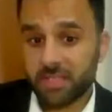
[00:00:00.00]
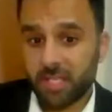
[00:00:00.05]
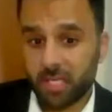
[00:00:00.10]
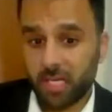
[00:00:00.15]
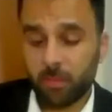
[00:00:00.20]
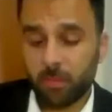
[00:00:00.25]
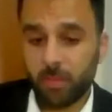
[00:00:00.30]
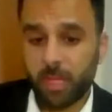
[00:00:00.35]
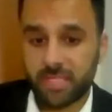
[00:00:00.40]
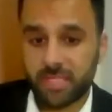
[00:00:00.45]

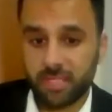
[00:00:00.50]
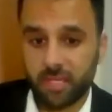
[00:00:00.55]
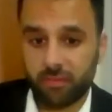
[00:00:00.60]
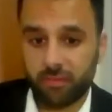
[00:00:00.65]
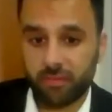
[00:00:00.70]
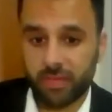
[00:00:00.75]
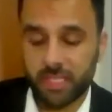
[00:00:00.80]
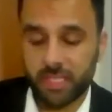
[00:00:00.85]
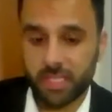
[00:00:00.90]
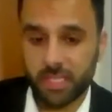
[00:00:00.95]
started my
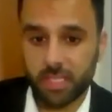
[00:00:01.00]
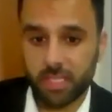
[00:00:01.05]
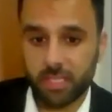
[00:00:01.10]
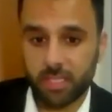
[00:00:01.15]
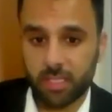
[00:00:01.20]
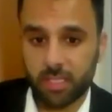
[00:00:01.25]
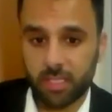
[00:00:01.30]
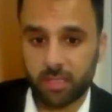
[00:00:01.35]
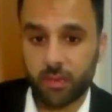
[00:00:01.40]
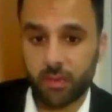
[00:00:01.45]
service
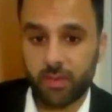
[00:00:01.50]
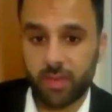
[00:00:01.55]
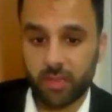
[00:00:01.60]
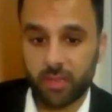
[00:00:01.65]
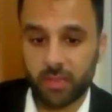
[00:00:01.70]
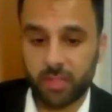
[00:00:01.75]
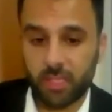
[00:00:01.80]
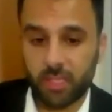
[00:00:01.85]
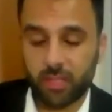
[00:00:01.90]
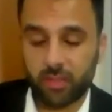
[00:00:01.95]
in uh,
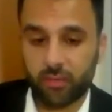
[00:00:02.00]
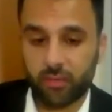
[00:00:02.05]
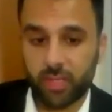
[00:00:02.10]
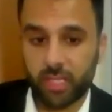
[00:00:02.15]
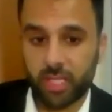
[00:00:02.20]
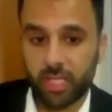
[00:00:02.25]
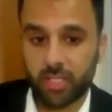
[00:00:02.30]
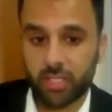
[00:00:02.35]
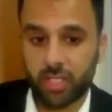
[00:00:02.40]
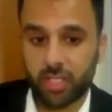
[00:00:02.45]

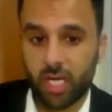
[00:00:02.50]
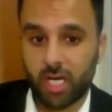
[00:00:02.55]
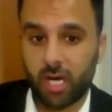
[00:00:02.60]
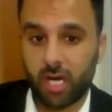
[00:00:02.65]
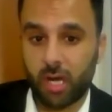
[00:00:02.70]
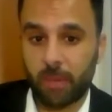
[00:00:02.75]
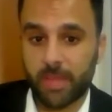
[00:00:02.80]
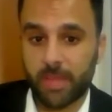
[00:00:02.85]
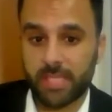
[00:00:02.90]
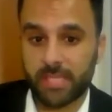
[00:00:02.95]
2003, and
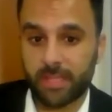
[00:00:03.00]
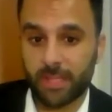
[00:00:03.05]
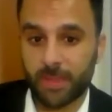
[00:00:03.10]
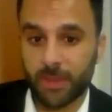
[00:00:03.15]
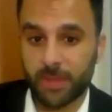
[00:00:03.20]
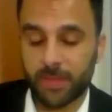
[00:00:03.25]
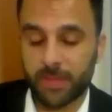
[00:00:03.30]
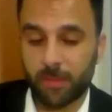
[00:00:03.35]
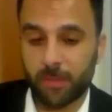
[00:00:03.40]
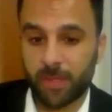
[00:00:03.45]
Shahar, I must tell
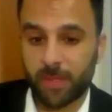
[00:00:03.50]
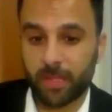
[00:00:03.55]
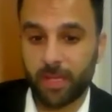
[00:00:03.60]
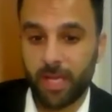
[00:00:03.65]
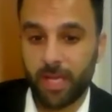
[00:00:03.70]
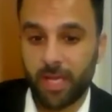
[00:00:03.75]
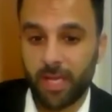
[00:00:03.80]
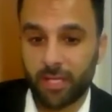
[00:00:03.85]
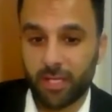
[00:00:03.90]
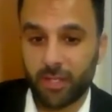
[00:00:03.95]
you something.
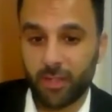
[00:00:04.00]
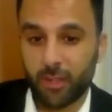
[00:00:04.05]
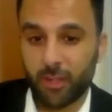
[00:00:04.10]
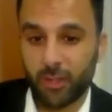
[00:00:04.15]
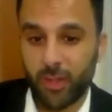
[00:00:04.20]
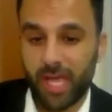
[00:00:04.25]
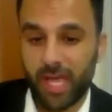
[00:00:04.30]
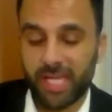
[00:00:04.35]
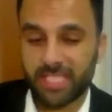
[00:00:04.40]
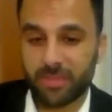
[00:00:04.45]
You know,
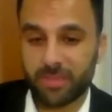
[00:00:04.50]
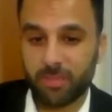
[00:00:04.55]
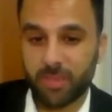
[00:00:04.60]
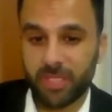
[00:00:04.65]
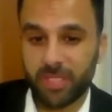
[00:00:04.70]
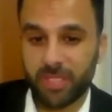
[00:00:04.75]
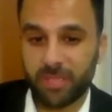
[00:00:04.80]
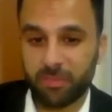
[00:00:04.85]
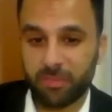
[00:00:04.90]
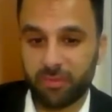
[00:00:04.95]
you asked
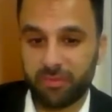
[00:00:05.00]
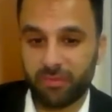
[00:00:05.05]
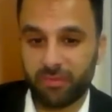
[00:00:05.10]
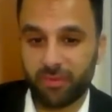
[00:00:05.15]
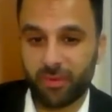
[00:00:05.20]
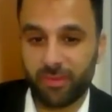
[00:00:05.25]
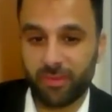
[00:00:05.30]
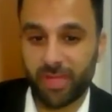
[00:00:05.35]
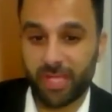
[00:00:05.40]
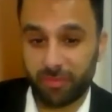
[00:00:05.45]
me
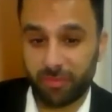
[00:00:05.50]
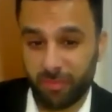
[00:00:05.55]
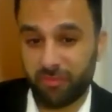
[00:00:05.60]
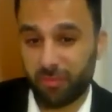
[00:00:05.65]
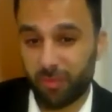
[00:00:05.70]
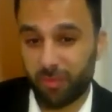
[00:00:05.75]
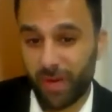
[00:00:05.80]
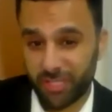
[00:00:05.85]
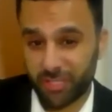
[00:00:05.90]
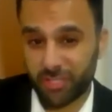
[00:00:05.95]
before that,
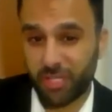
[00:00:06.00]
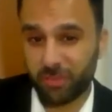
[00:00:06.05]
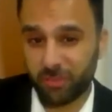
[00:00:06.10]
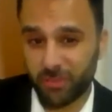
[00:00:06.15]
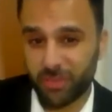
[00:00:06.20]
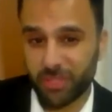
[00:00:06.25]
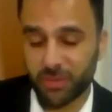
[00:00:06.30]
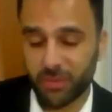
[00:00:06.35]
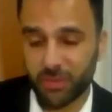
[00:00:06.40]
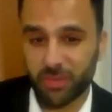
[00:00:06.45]
before I
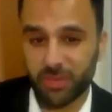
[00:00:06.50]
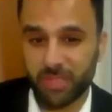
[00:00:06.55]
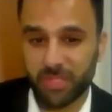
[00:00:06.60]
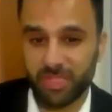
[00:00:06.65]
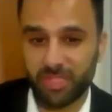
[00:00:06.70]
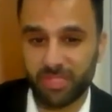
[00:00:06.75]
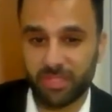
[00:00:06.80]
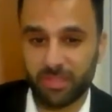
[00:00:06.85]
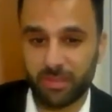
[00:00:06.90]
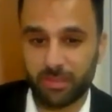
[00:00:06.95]
jumped into
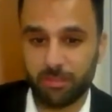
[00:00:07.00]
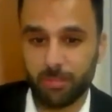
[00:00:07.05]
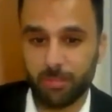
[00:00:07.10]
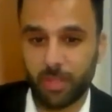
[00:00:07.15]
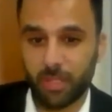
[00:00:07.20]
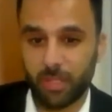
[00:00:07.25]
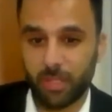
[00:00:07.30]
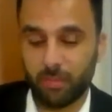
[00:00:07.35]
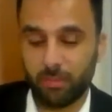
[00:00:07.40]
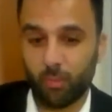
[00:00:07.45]
the
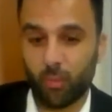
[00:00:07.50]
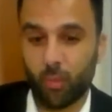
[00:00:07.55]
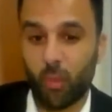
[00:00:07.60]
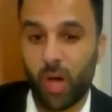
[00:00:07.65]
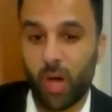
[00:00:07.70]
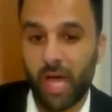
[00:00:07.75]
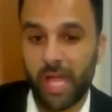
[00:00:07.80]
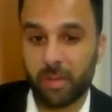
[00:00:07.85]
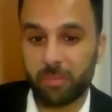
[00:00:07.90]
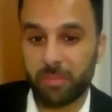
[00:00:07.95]
uh, uh,
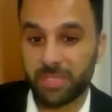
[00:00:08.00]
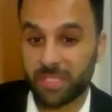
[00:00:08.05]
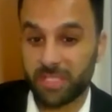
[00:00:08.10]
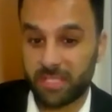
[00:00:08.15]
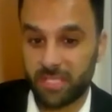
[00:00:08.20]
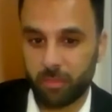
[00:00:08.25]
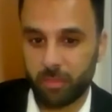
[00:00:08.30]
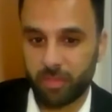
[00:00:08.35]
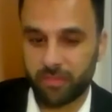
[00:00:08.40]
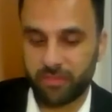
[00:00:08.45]
why I'm a
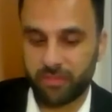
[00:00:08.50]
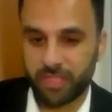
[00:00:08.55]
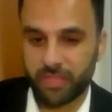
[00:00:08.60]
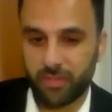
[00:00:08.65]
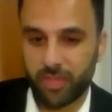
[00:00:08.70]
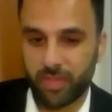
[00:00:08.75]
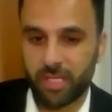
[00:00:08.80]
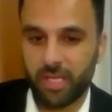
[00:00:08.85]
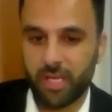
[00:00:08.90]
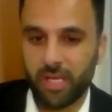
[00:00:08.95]
disabled
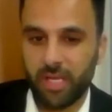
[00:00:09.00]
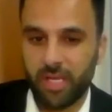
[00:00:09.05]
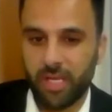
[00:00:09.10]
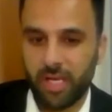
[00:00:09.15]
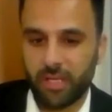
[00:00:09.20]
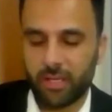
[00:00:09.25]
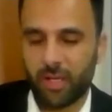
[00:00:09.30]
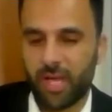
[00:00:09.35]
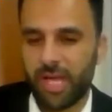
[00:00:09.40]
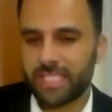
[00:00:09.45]
veteran.
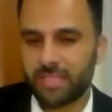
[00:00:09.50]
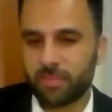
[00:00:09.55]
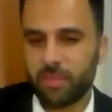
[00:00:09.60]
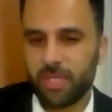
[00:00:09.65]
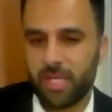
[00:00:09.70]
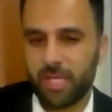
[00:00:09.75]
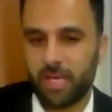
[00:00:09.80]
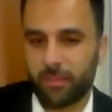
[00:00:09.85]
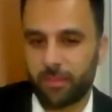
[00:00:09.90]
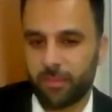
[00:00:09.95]
You asked
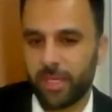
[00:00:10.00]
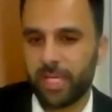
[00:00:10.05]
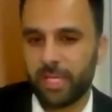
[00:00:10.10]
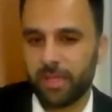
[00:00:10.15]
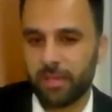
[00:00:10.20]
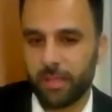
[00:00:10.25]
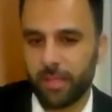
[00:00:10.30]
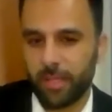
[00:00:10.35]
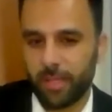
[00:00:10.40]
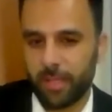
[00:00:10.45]
me a
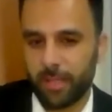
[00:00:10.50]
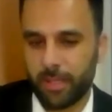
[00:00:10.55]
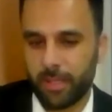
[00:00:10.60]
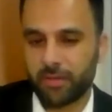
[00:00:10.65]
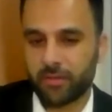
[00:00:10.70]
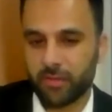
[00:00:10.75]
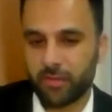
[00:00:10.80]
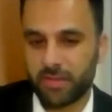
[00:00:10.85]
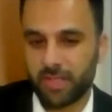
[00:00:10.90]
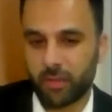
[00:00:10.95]
really uh,
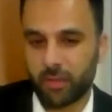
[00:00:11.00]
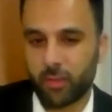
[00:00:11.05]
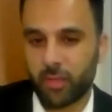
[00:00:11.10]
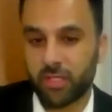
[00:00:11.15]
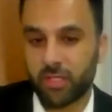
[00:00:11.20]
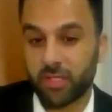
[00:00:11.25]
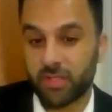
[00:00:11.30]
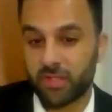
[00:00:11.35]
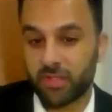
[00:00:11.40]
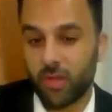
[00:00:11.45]
interesting
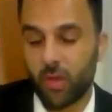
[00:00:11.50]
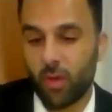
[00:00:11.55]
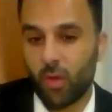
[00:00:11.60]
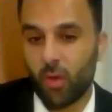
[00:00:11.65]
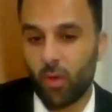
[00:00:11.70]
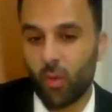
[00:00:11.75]
questions,